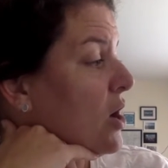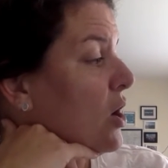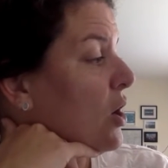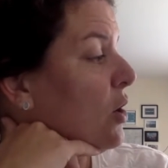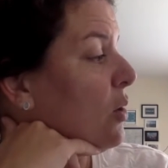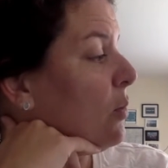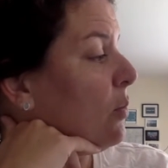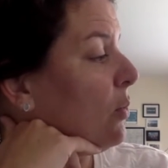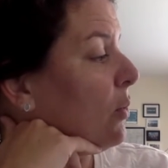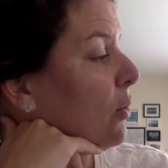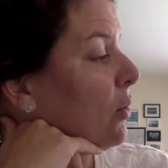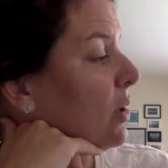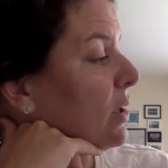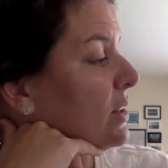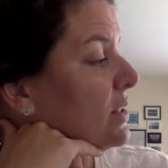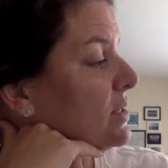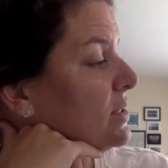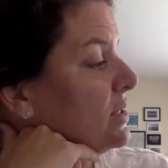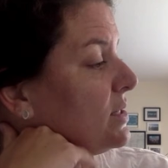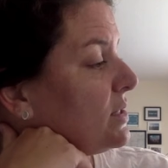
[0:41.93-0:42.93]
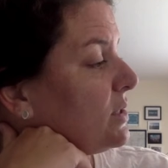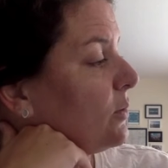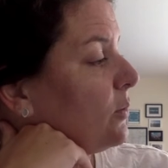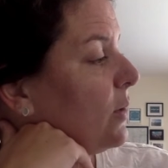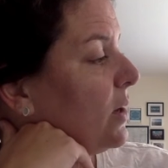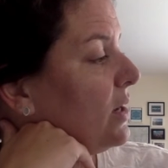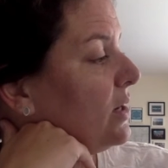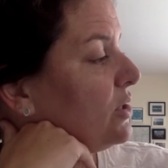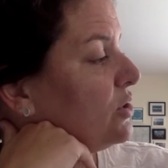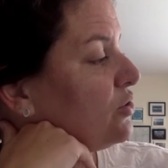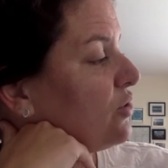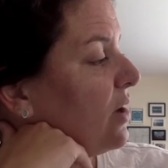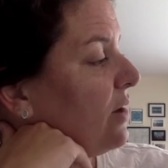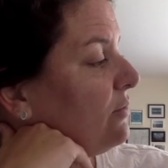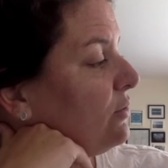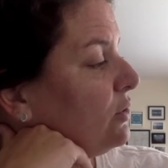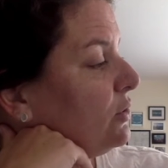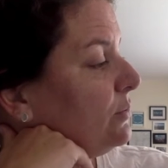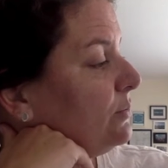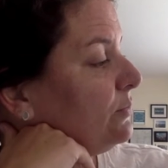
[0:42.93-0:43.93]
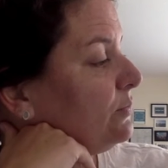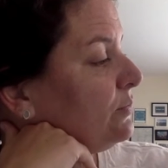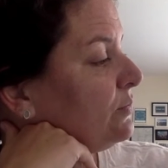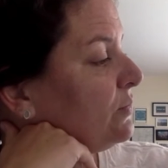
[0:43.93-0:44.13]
Oh boy, this is the way to travel."